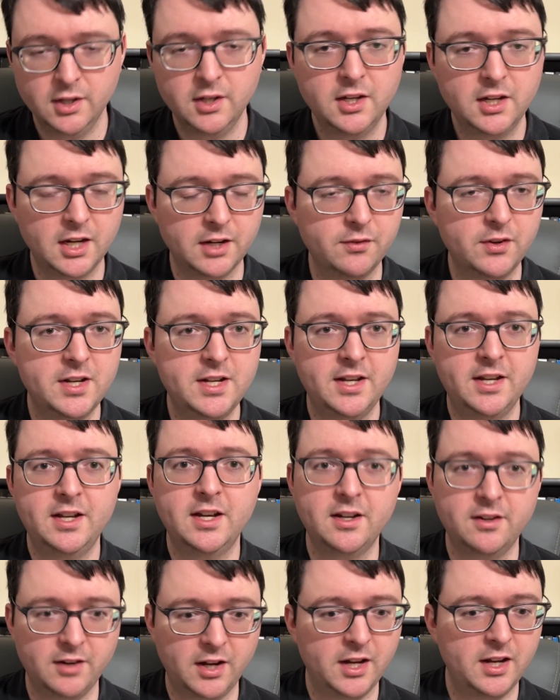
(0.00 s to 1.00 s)
every
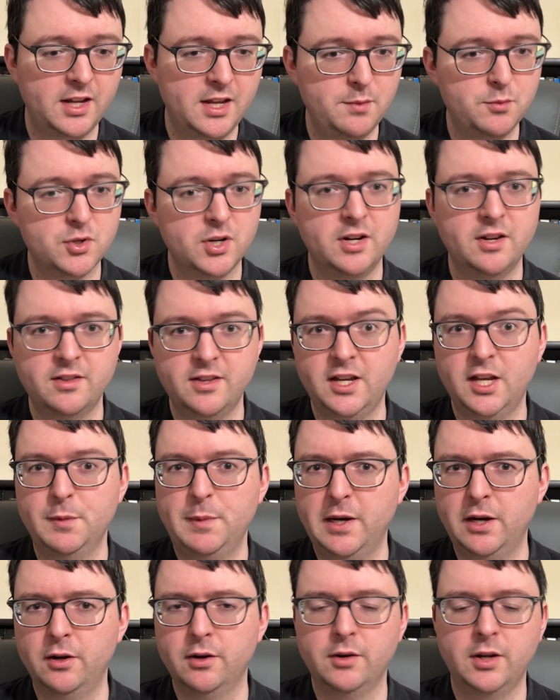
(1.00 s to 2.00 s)
day I keep trying to think
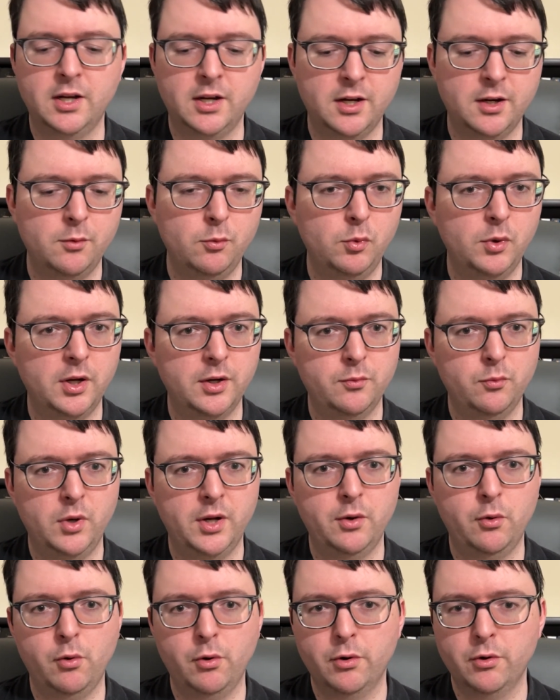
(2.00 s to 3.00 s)
about what
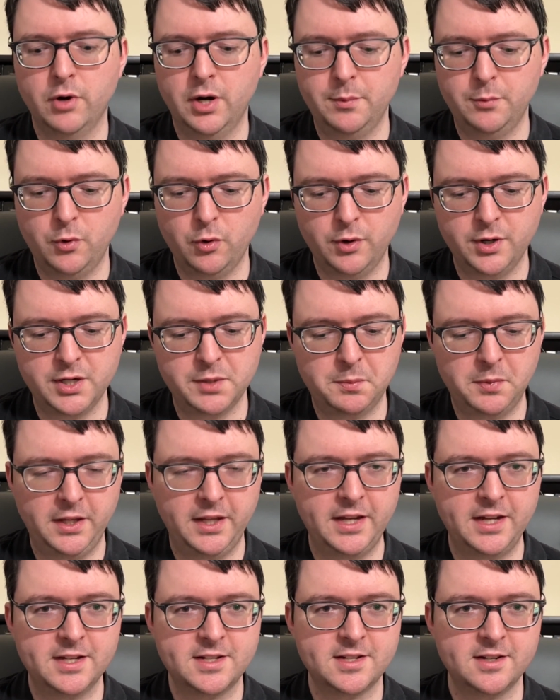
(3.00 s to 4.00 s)
order I'm going to
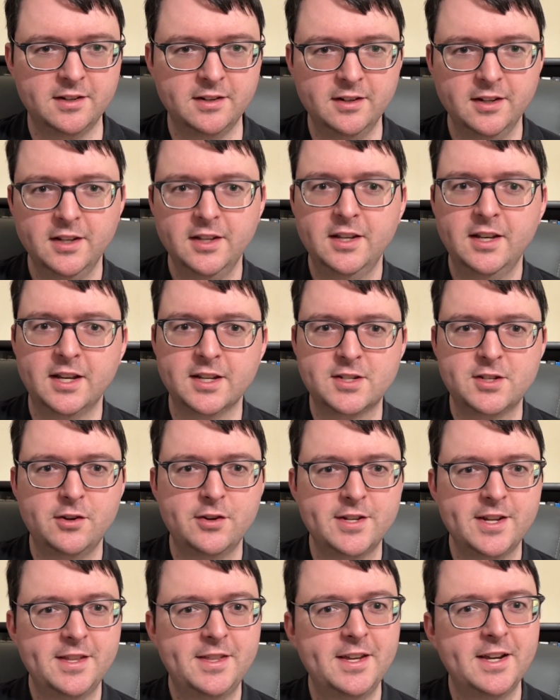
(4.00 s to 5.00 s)
place. And as soon as
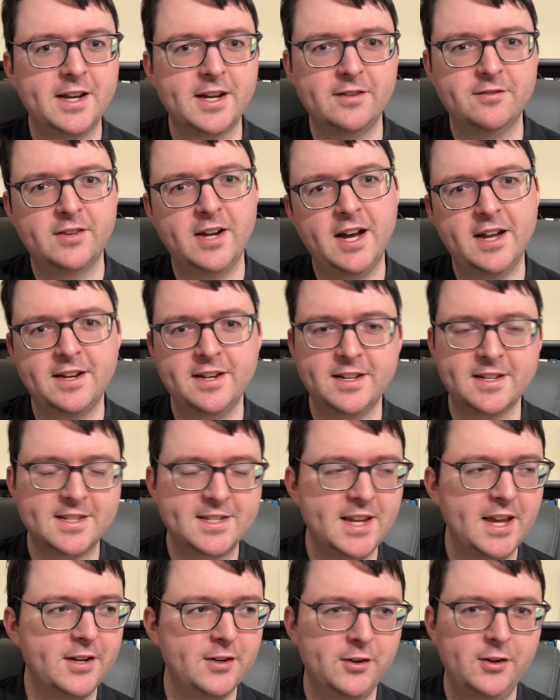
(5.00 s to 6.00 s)
I think I've gotten it
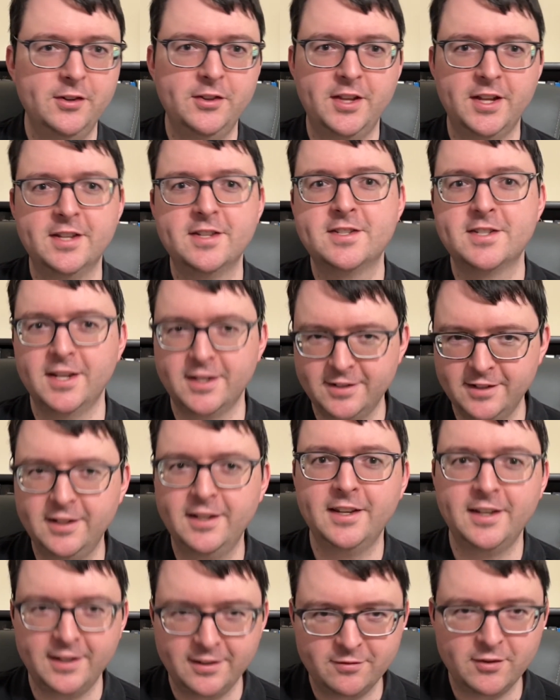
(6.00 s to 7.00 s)
settled, then
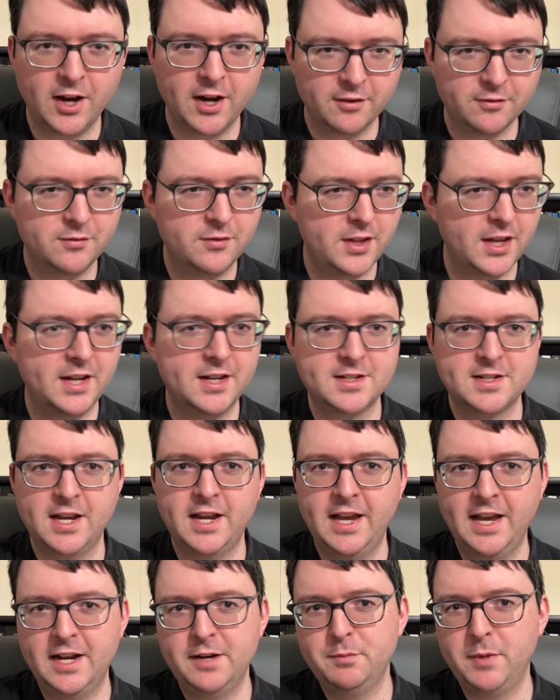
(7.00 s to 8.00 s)
suddenly things I
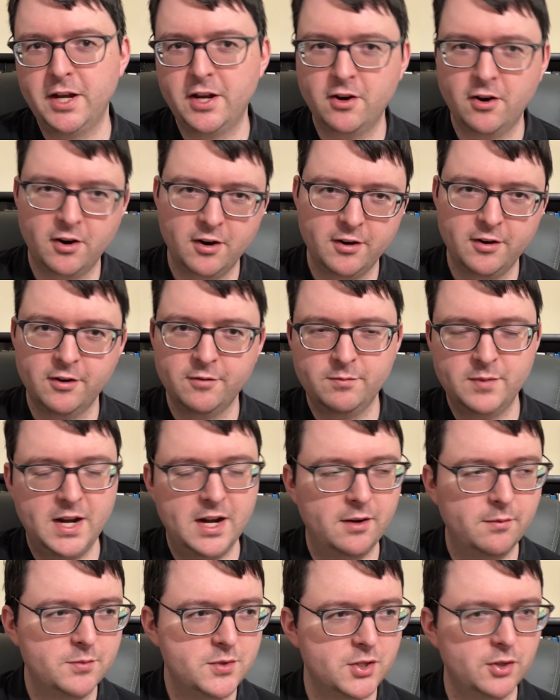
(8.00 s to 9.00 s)
had in my cart are
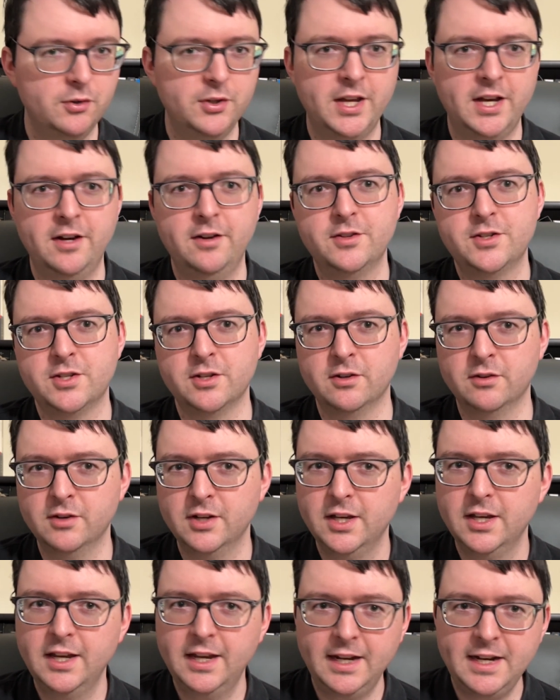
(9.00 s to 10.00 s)
now sold out. So
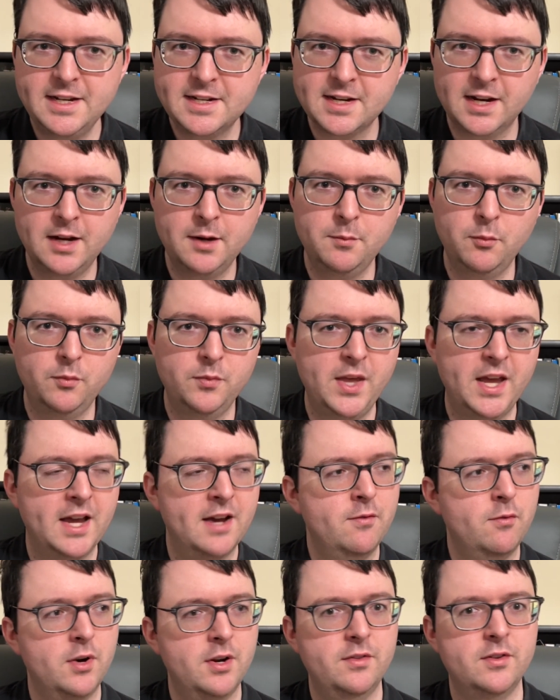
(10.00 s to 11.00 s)
anytime they have
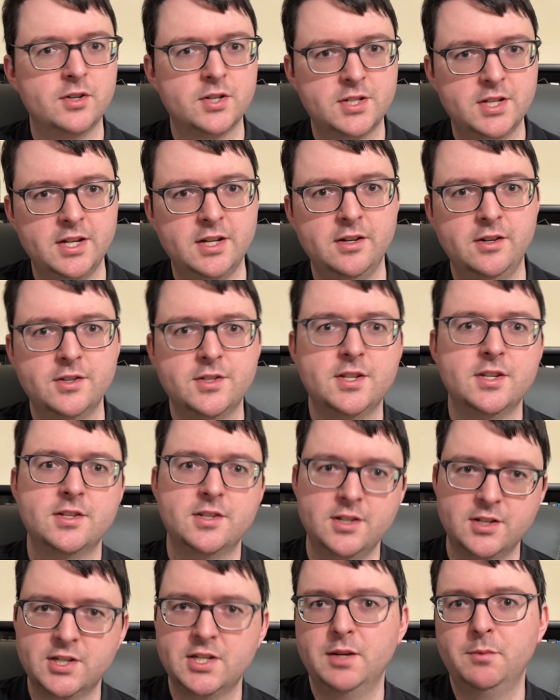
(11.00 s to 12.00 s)
one of their sales, this
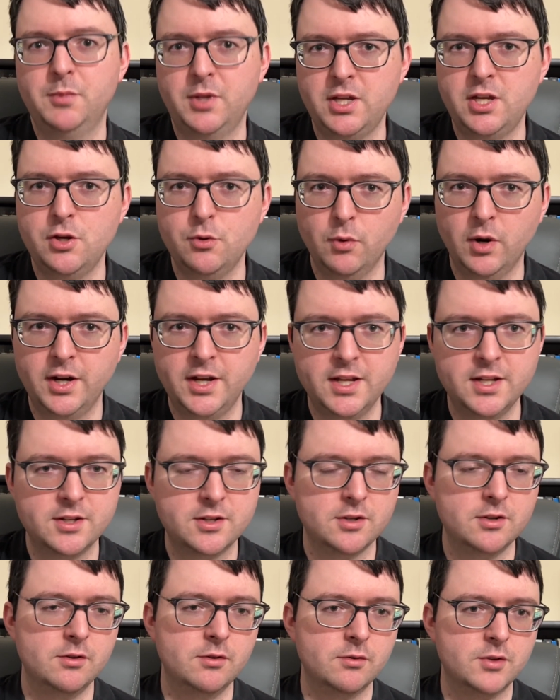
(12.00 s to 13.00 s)
is something you run
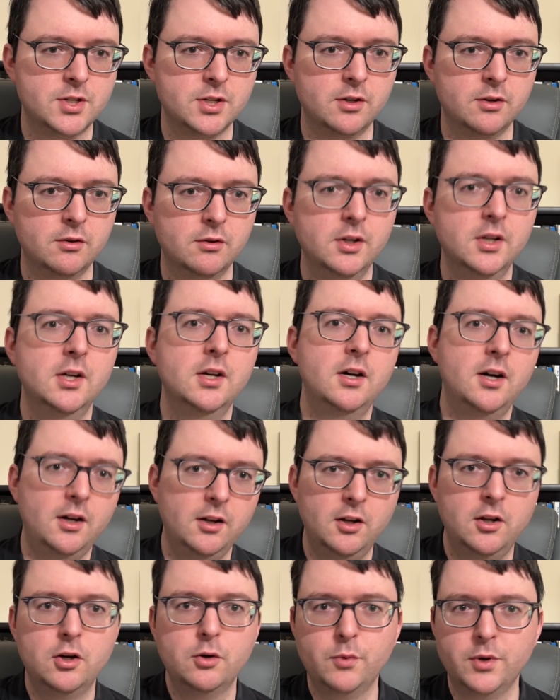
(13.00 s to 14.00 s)
into. So
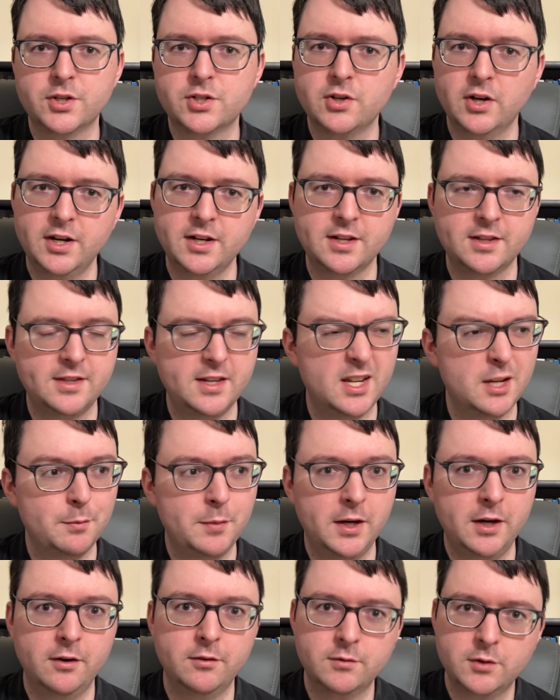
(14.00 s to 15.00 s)
along with trying to think
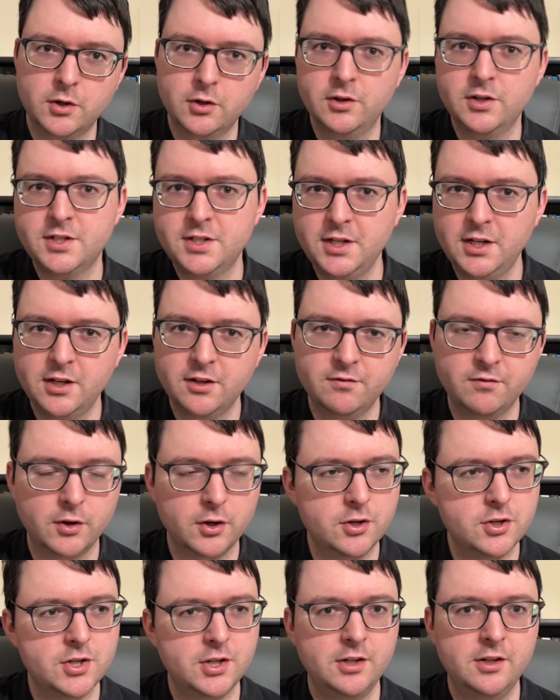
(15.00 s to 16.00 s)
about currency
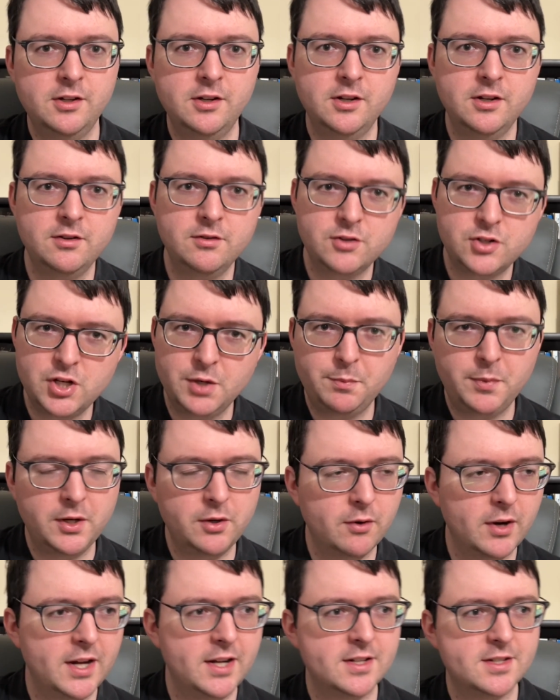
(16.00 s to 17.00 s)
conversion and shipping
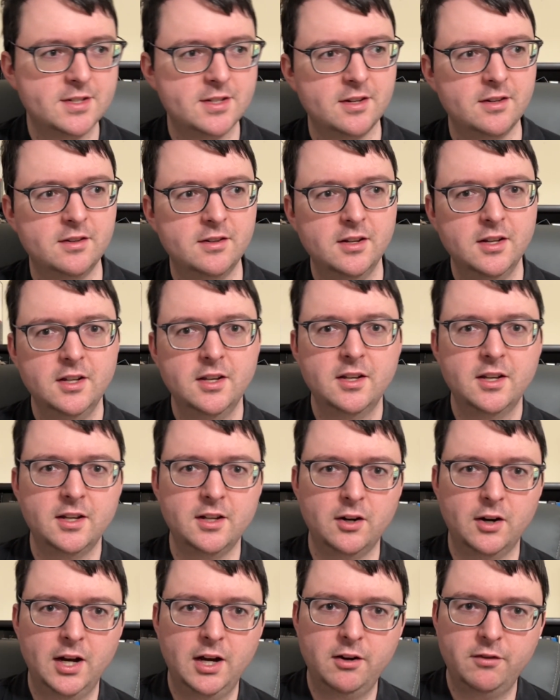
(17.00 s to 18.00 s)
rates and
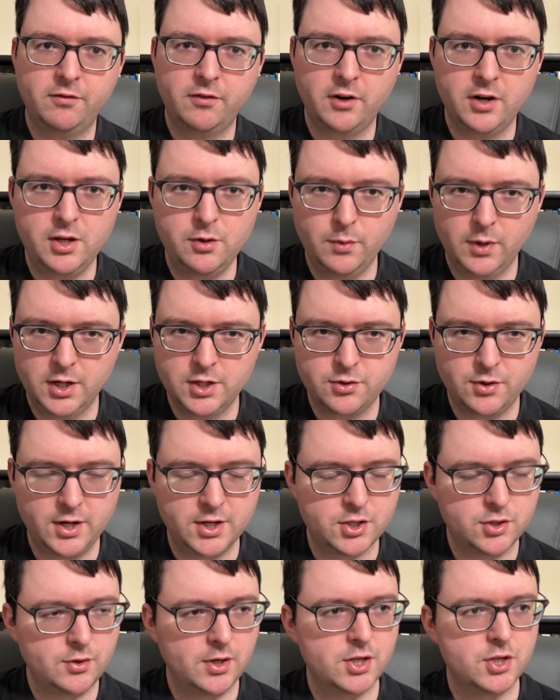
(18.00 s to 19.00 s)
how far you want to try and
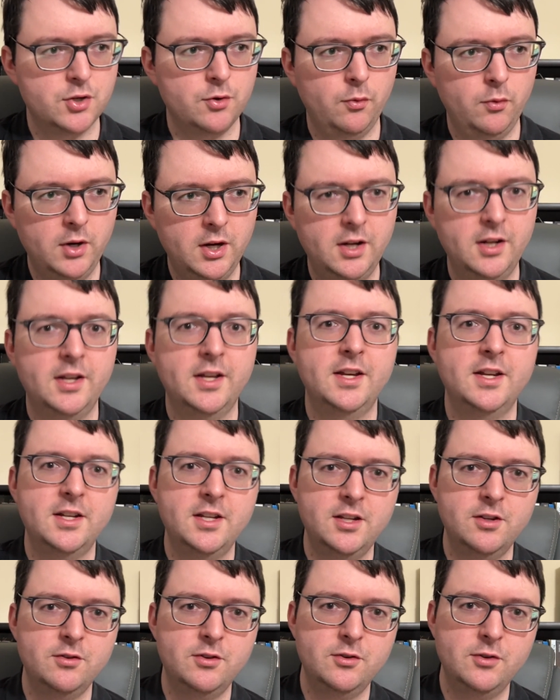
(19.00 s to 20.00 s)
stretch your wallet,
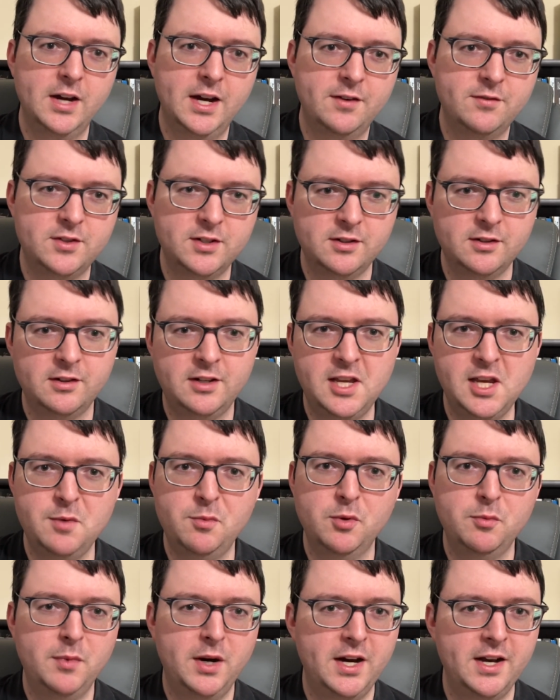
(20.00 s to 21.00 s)
you do have to keep
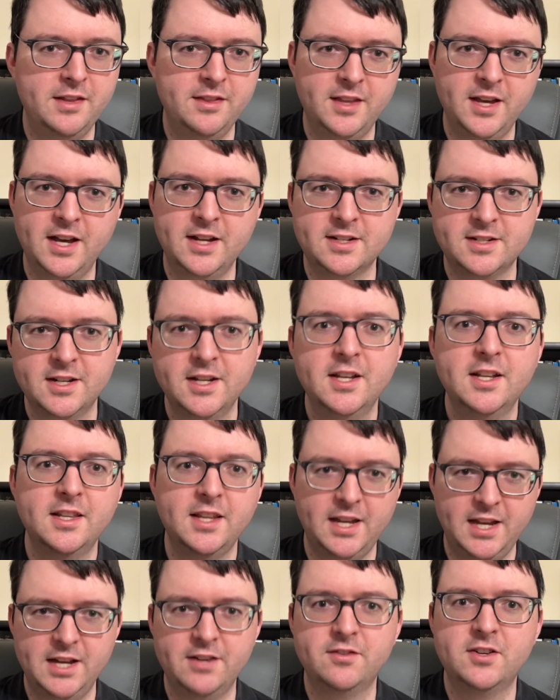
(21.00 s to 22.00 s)
in mind that they
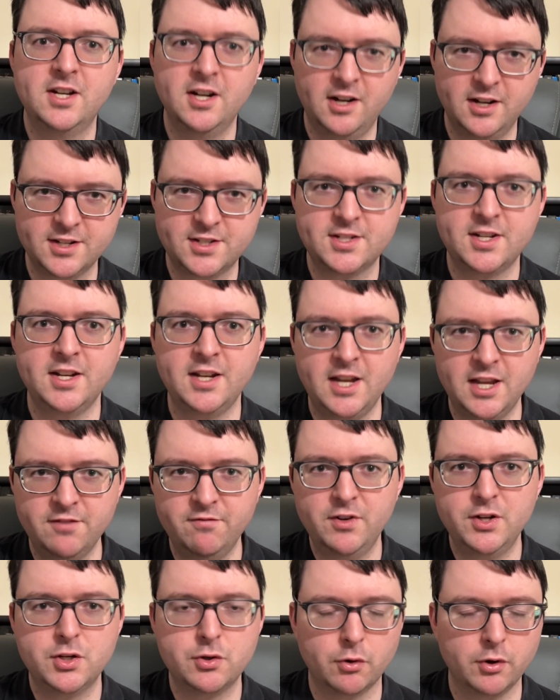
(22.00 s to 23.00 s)
have constant
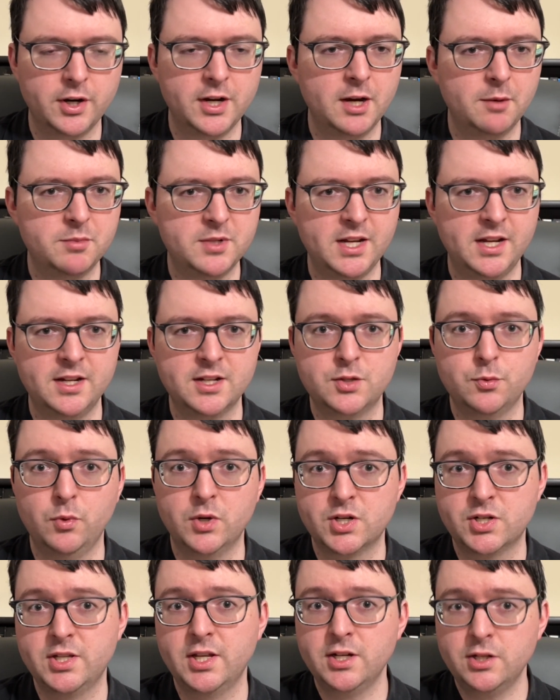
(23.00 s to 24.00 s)
inventory updates,
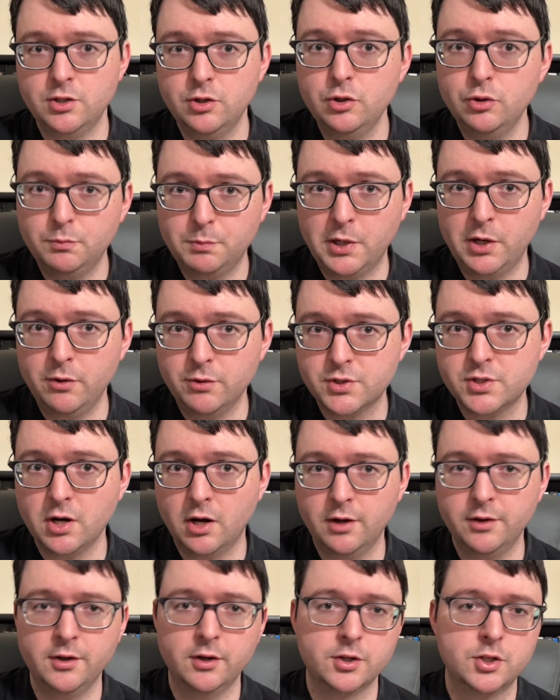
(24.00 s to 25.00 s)
which they do post
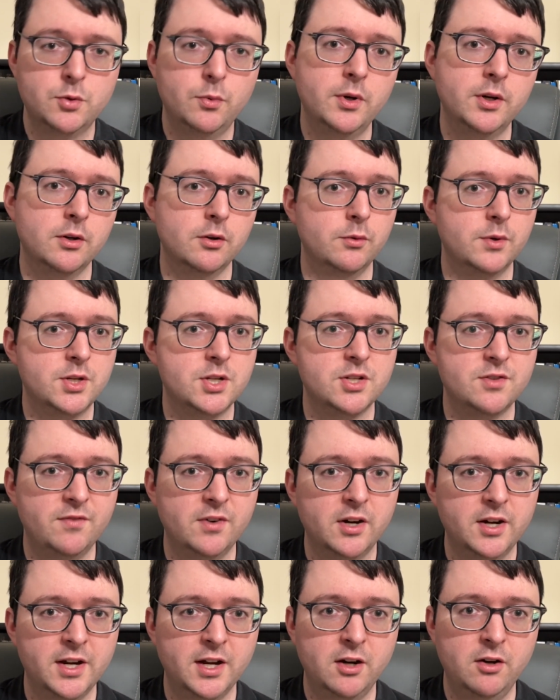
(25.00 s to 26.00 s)
on their Twitter, which is
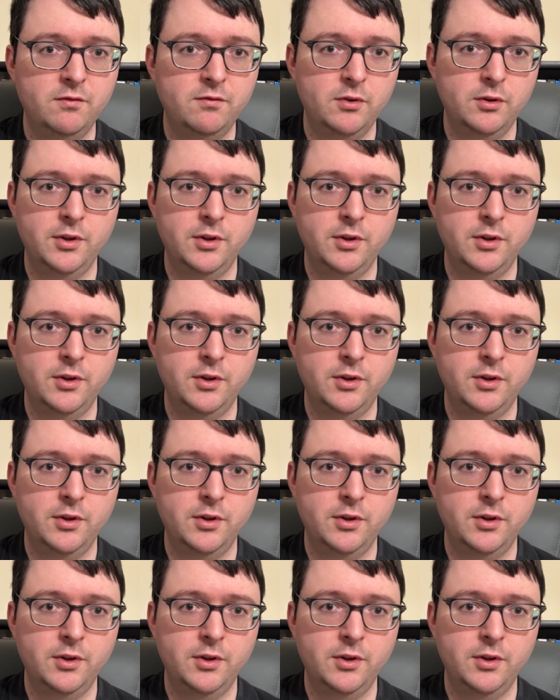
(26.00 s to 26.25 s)
very helpful.